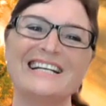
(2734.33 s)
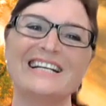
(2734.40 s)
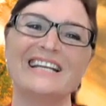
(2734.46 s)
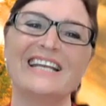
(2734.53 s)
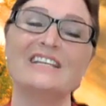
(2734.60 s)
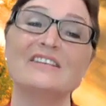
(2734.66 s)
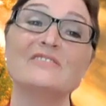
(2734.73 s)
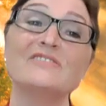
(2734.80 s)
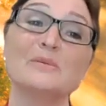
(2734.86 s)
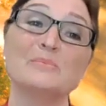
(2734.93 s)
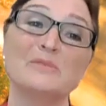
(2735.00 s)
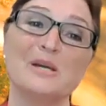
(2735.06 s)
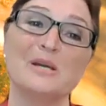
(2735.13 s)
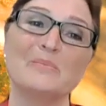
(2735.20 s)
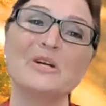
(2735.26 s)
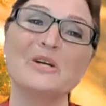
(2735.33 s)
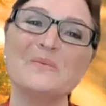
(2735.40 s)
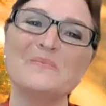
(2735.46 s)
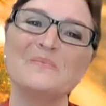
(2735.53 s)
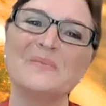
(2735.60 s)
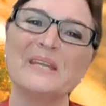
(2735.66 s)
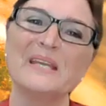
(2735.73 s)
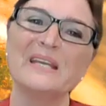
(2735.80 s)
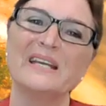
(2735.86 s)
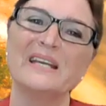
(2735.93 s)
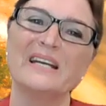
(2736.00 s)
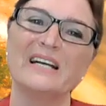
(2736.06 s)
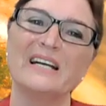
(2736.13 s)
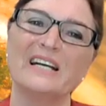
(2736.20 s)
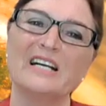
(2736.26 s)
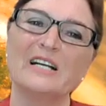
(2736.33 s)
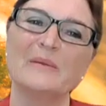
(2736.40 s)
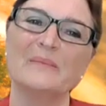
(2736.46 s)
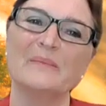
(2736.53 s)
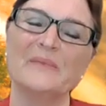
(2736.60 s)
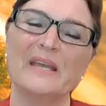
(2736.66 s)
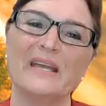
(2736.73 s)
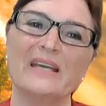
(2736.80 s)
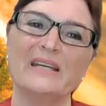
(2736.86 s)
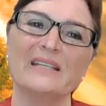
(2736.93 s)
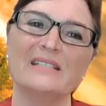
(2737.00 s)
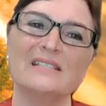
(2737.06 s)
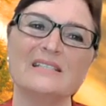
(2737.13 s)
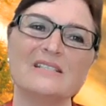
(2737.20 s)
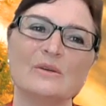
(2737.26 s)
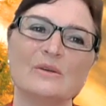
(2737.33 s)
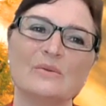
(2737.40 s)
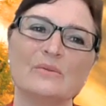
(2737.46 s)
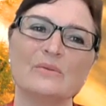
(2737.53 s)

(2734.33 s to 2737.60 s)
end of September. And so